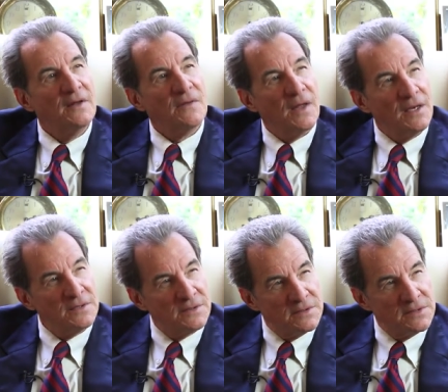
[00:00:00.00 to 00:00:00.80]
That is
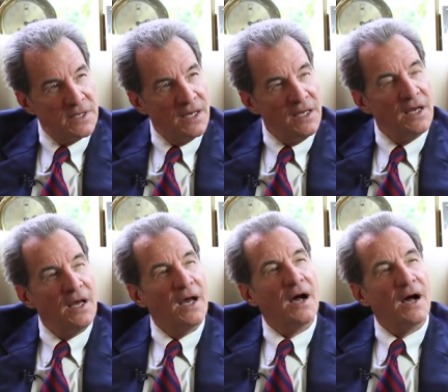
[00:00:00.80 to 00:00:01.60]
to say,
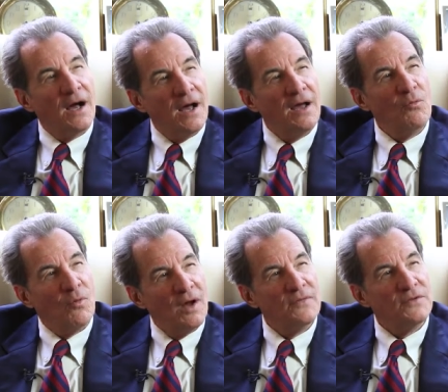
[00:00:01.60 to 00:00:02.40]
I
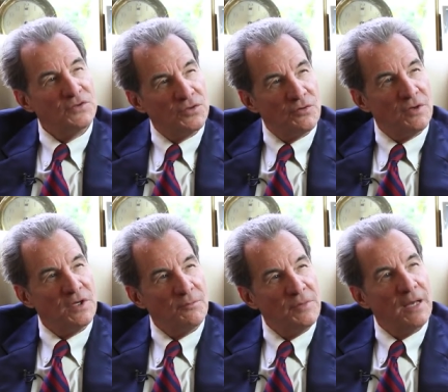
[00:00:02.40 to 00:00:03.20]
want the jury
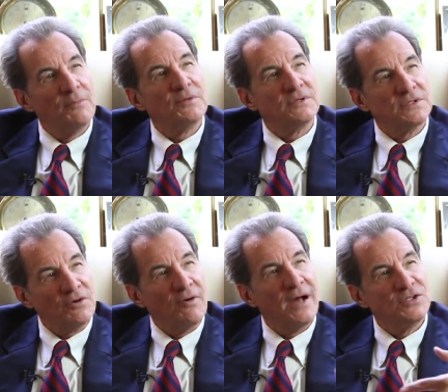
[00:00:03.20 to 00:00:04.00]
to be able to
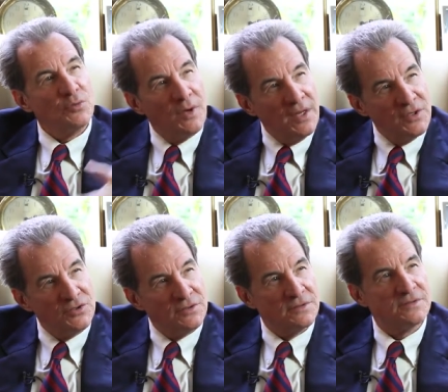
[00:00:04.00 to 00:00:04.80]
scratch what
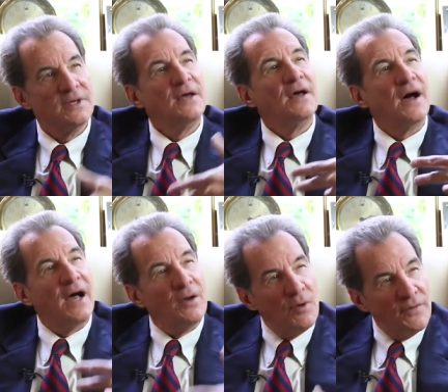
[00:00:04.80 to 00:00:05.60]
itches.
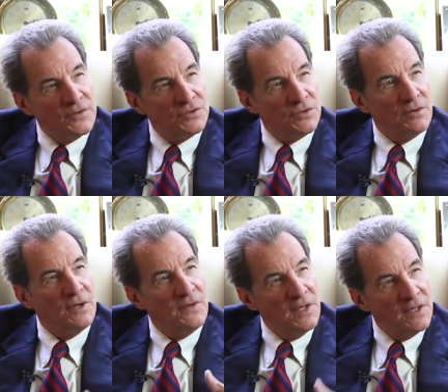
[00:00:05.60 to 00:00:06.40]
I want the jury
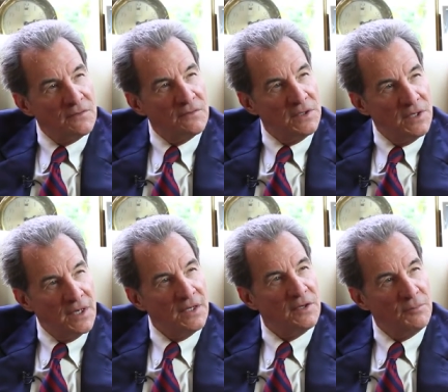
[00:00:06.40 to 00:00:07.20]
at the end of the
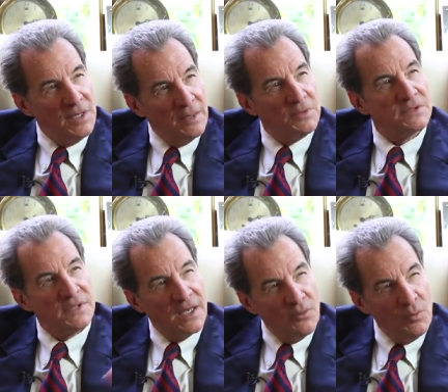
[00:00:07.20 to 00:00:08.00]
day to be able to
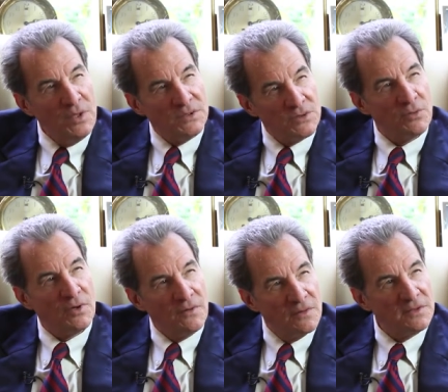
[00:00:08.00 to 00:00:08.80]
say, we
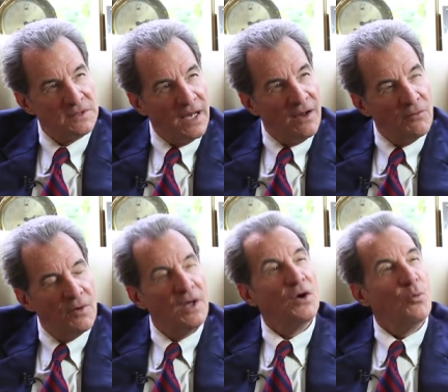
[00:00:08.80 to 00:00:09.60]
sorted this out.
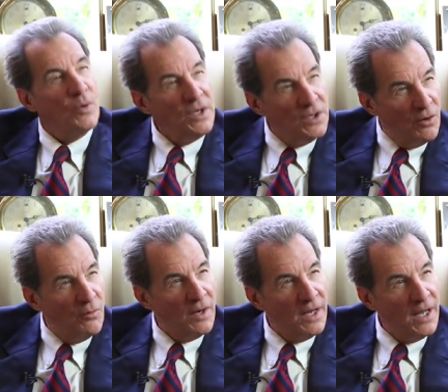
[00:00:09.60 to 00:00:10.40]
We know
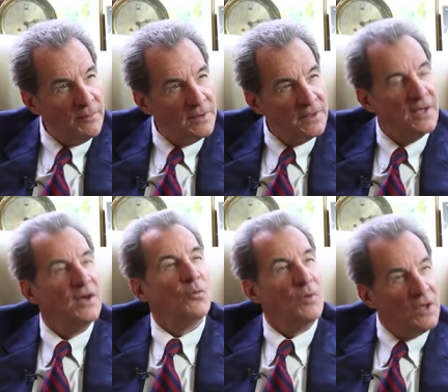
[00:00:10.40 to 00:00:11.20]
what happened.
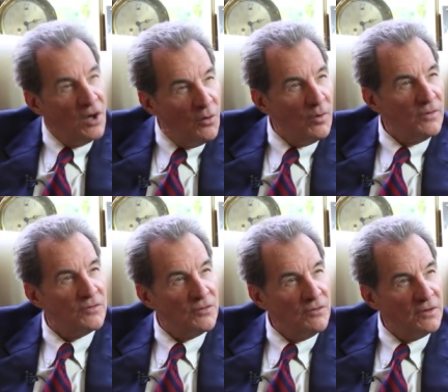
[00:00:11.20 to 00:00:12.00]
We know where the
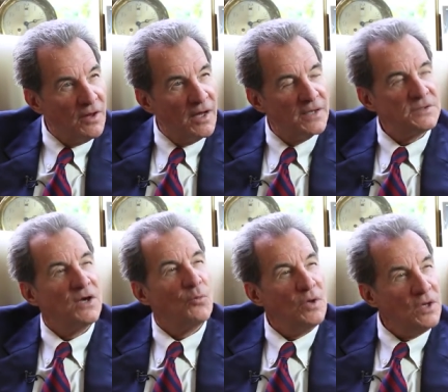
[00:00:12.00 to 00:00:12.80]
truth lies.
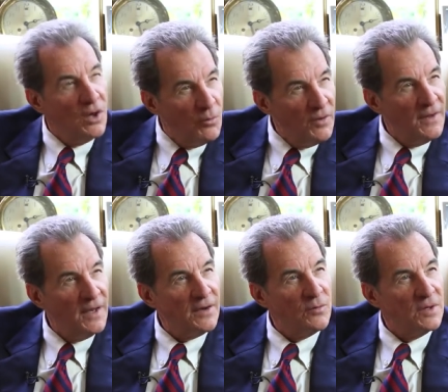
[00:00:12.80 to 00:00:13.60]
We know where the
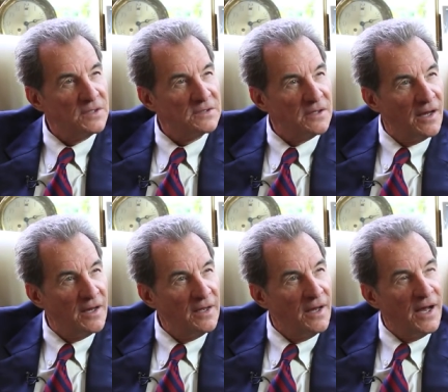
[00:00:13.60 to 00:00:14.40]
equities lie.
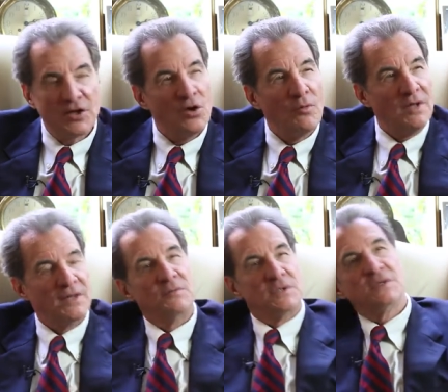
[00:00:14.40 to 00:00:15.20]
I don't want
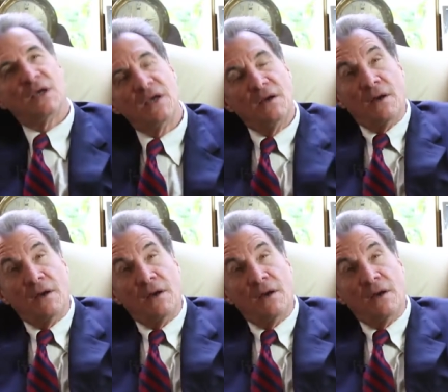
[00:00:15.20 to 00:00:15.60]
them to say,